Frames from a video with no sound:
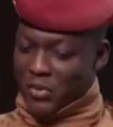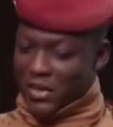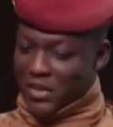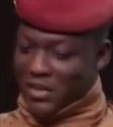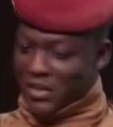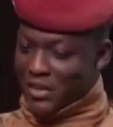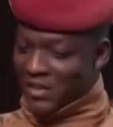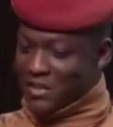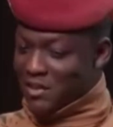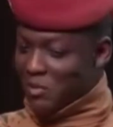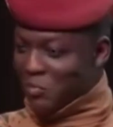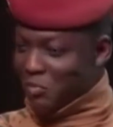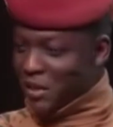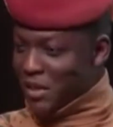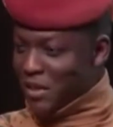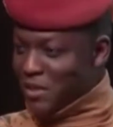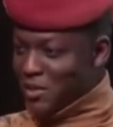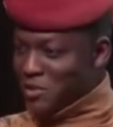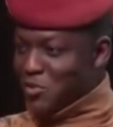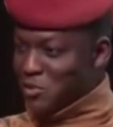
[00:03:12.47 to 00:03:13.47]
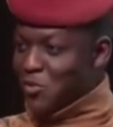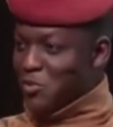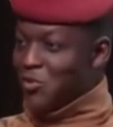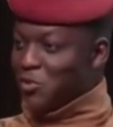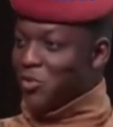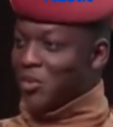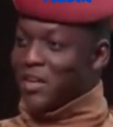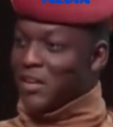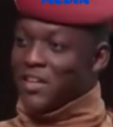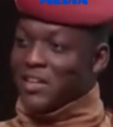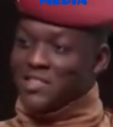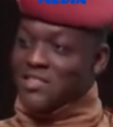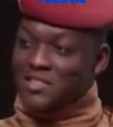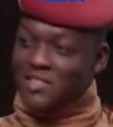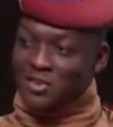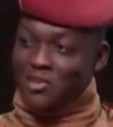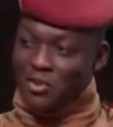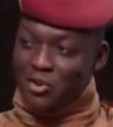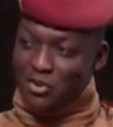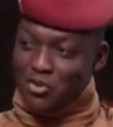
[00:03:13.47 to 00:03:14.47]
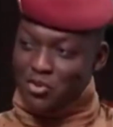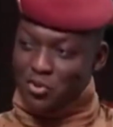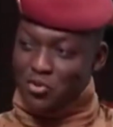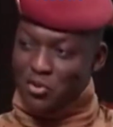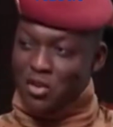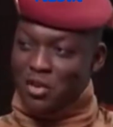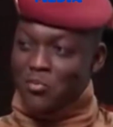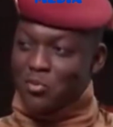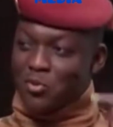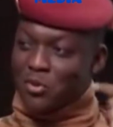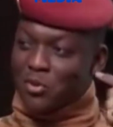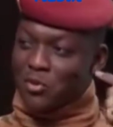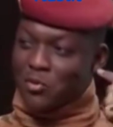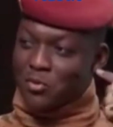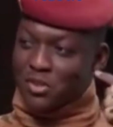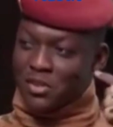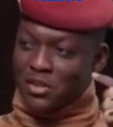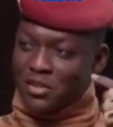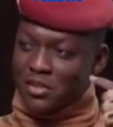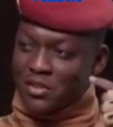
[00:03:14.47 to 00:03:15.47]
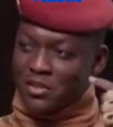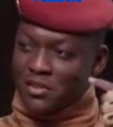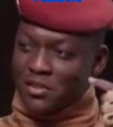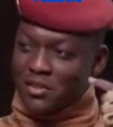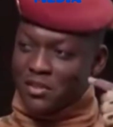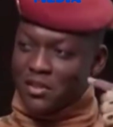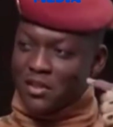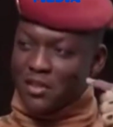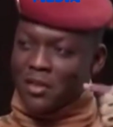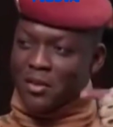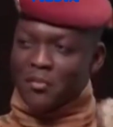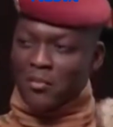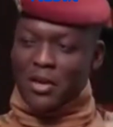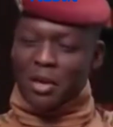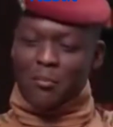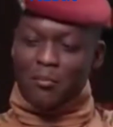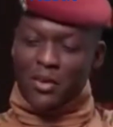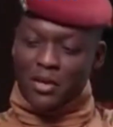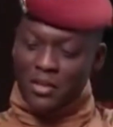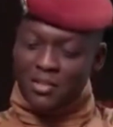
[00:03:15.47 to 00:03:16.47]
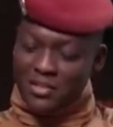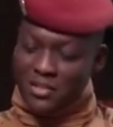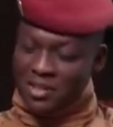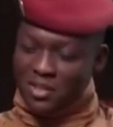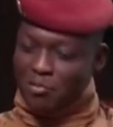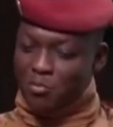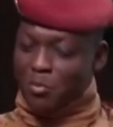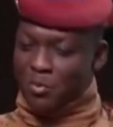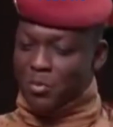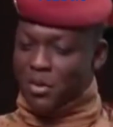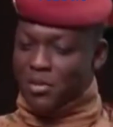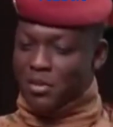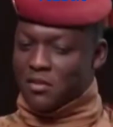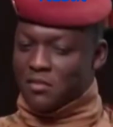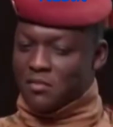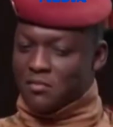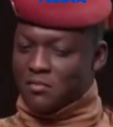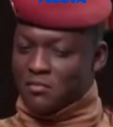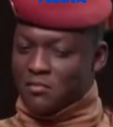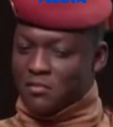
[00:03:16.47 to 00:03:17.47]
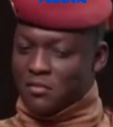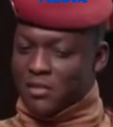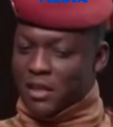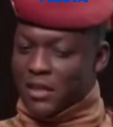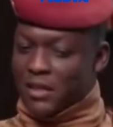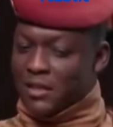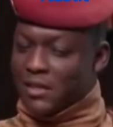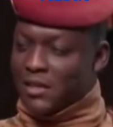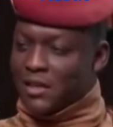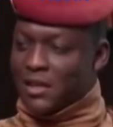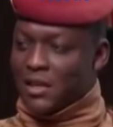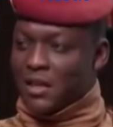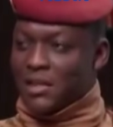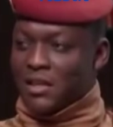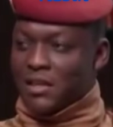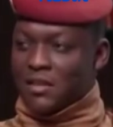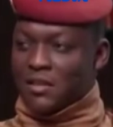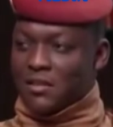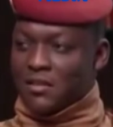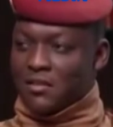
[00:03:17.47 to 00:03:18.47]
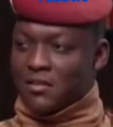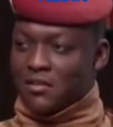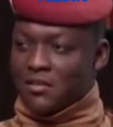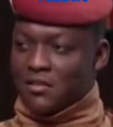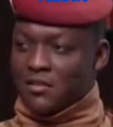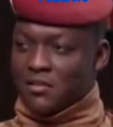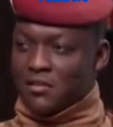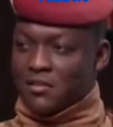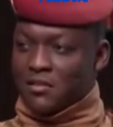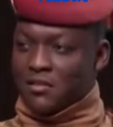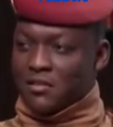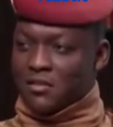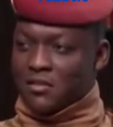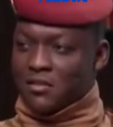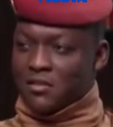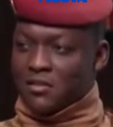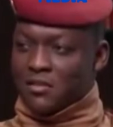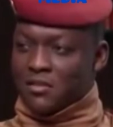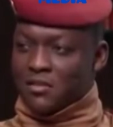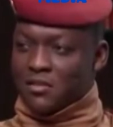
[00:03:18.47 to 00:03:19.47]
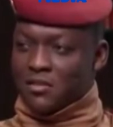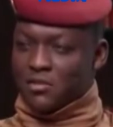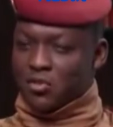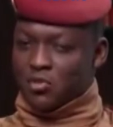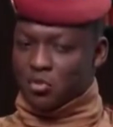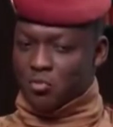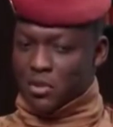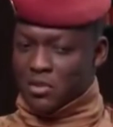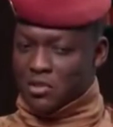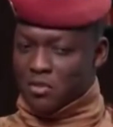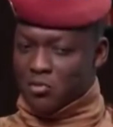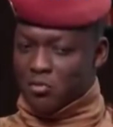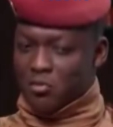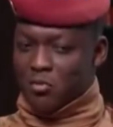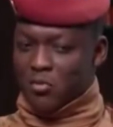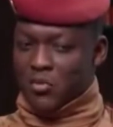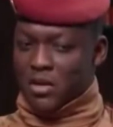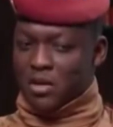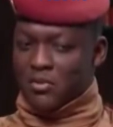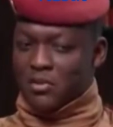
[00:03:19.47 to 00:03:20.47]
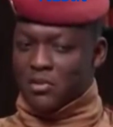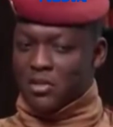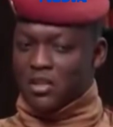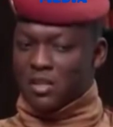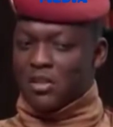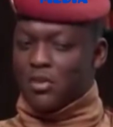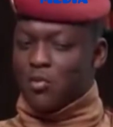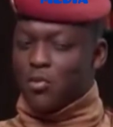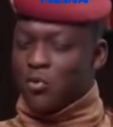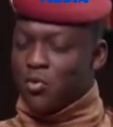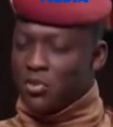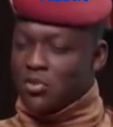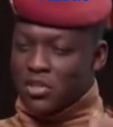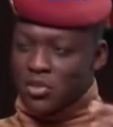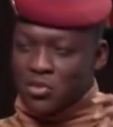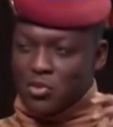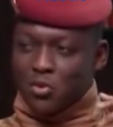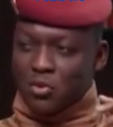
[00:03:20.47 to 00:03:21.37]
This collaborative spirit is the true engine of progress, demonstrating that development is not just about resources, but about the human will to create a better future.